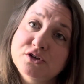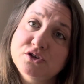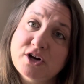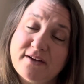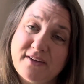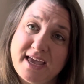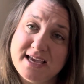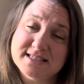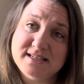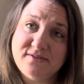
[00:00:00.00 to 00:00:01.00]
trafficking
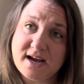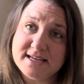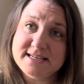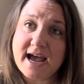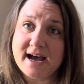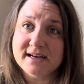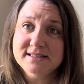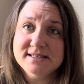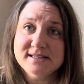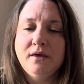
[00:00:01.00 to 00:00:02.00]
is defined as